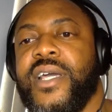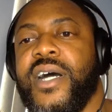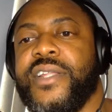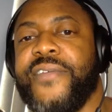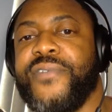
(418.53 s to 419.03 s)

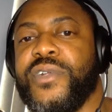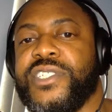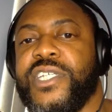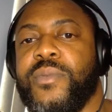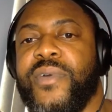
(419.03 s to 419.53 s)
Uh, they
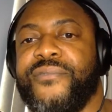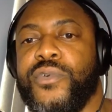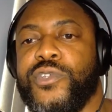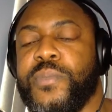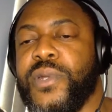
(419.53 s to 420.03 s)
furnished them with
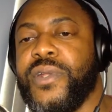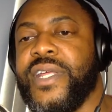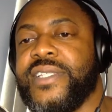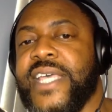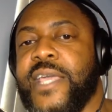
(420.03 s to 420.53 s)
food to put on
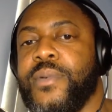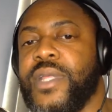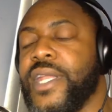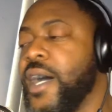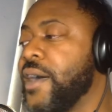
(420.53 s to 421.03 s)
their
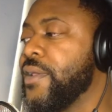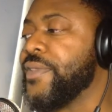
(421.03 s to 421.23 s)
table, and all